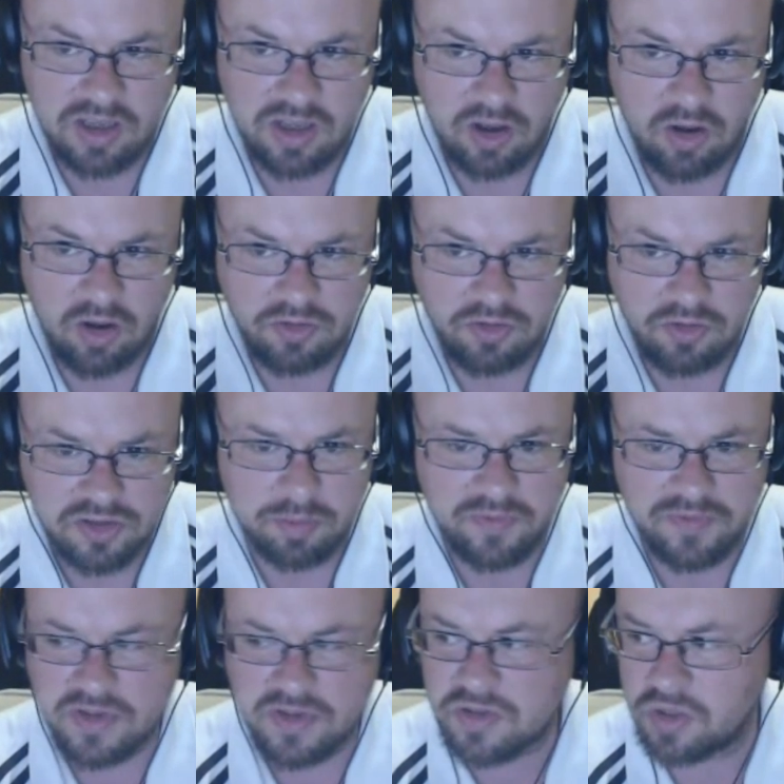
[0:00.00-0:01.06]
on top of the
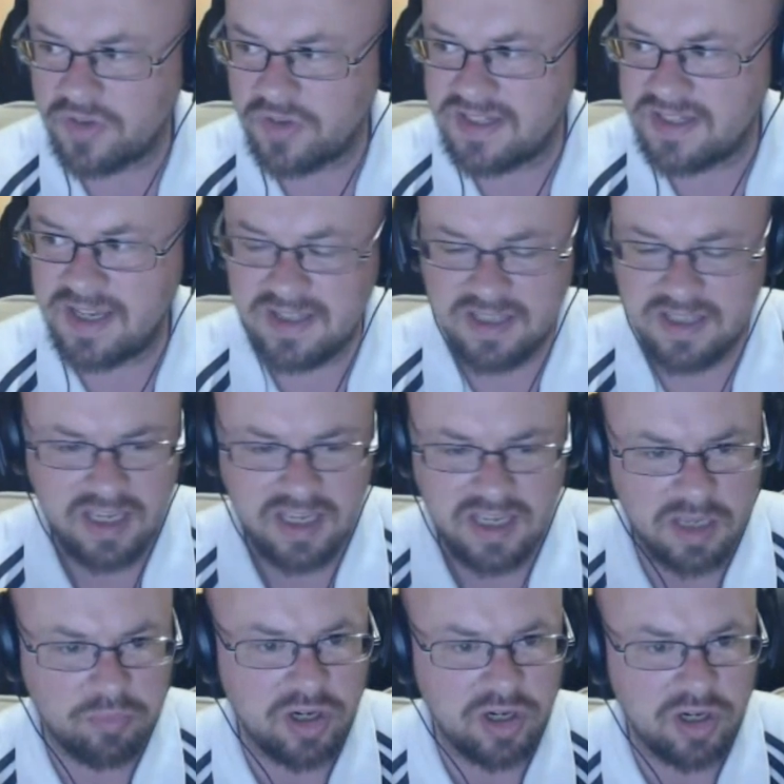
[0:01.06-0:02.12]
sort of idea that you can
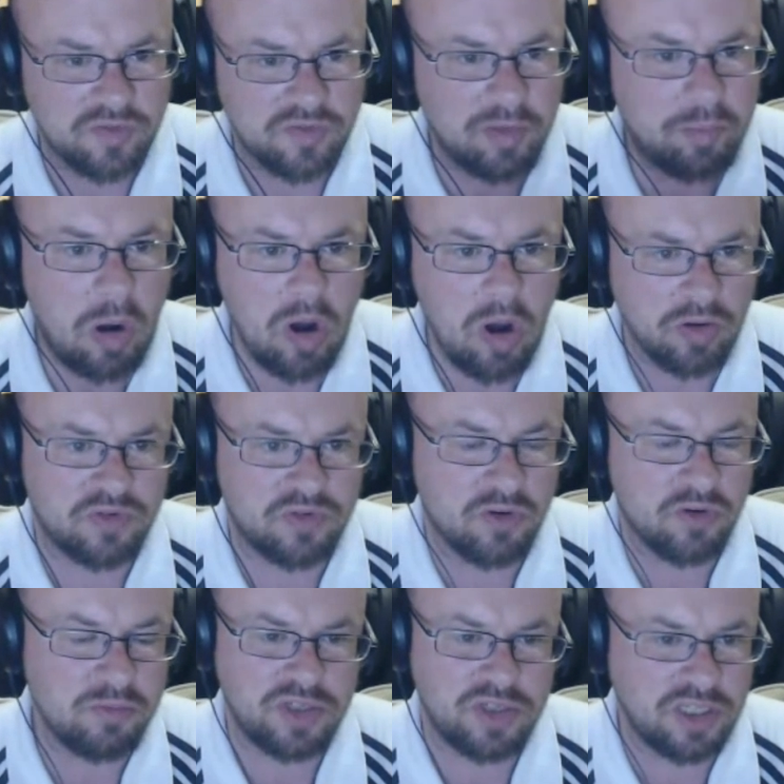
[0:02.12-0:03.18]
print off the parts for a
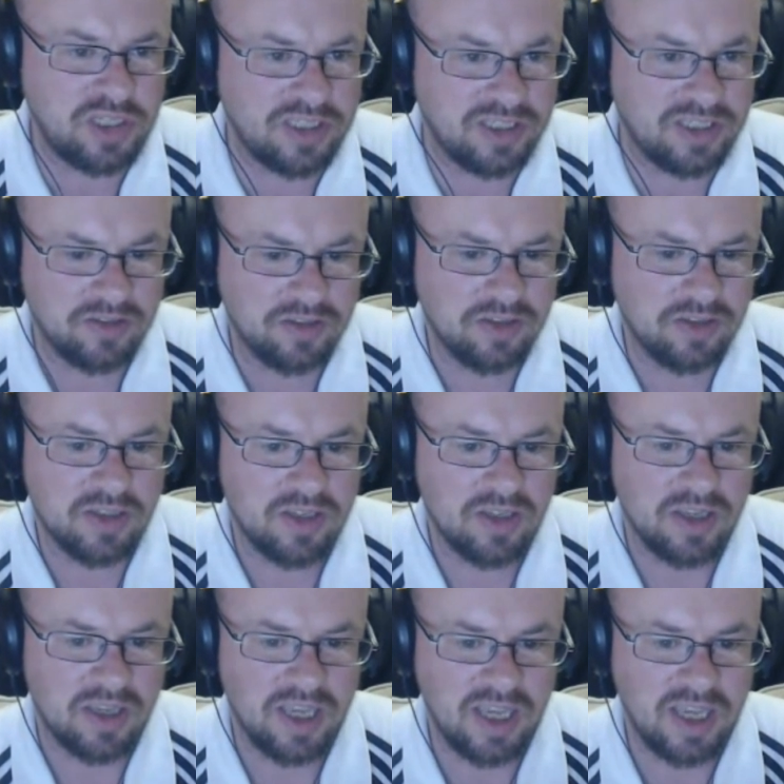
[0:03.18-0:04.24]
machine
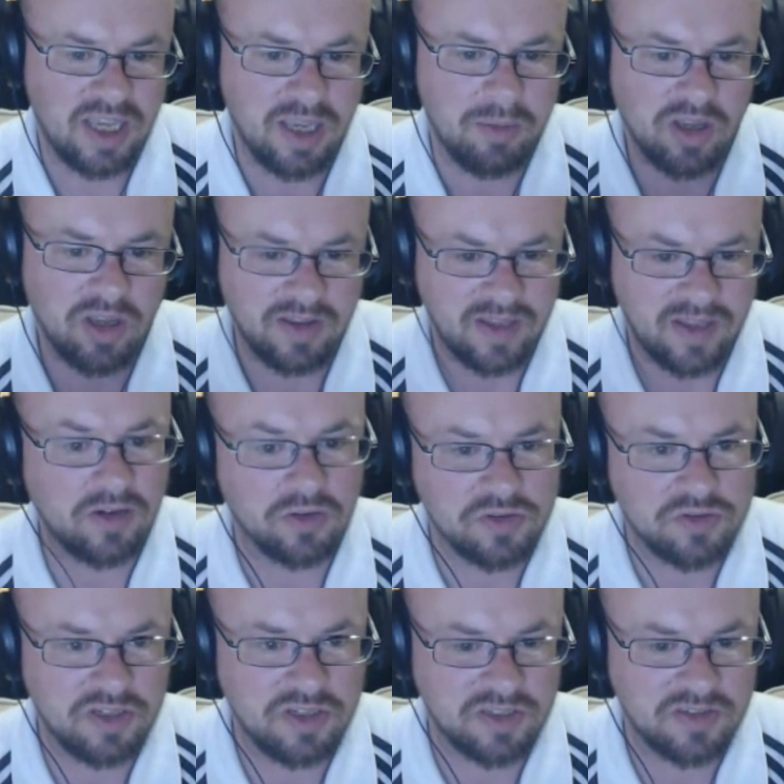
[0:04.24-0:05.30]
and then
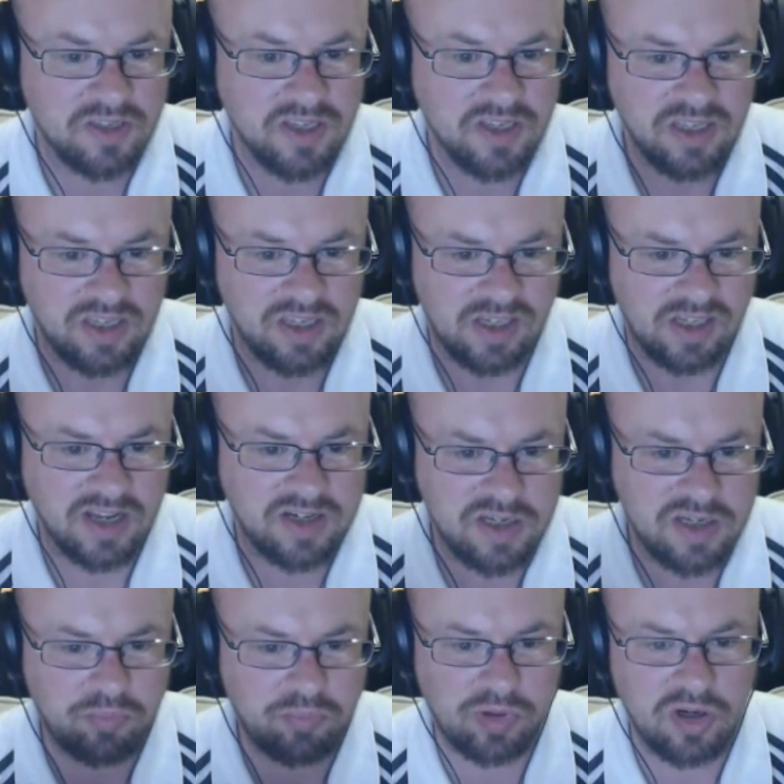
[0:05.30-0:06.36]
construct it, you can actually
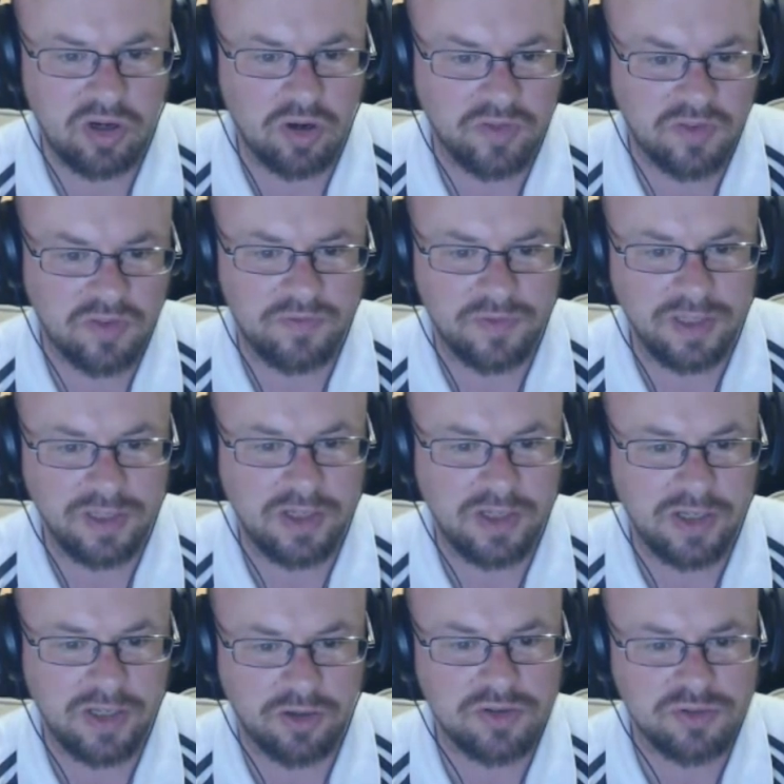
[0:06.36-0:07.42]
print off the fully
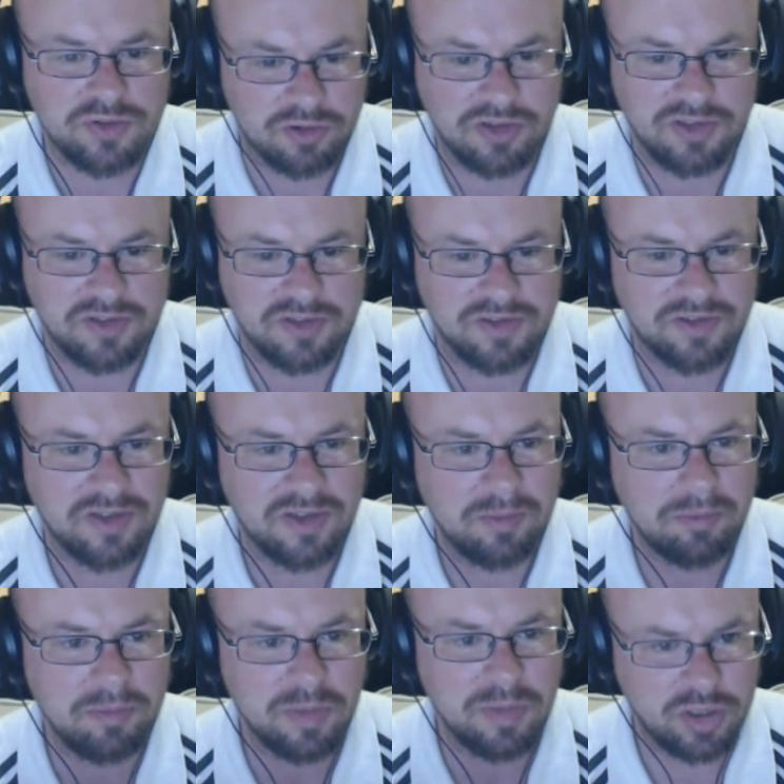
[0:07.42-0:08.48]
constructed
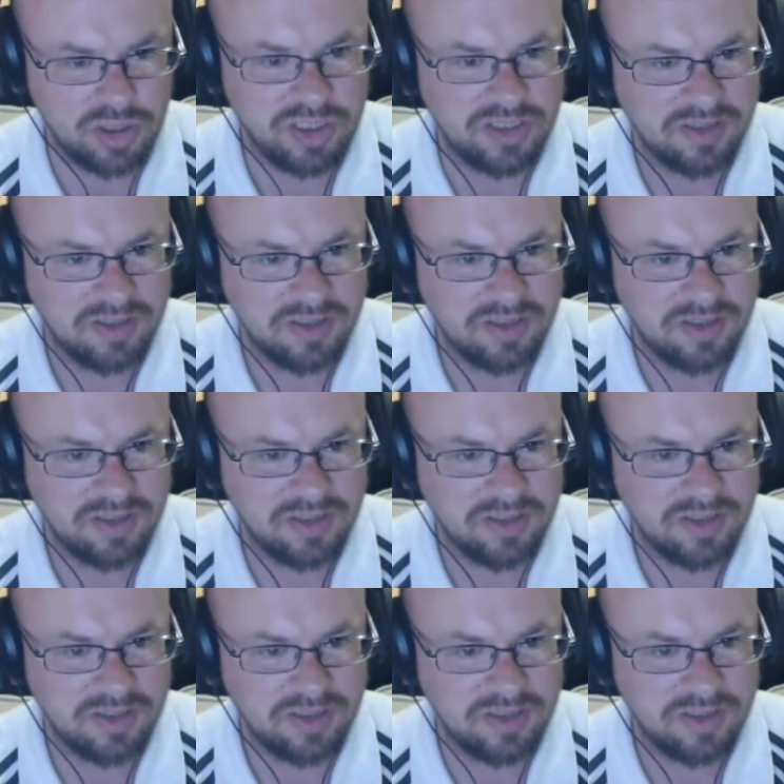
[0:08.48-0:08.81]
machine.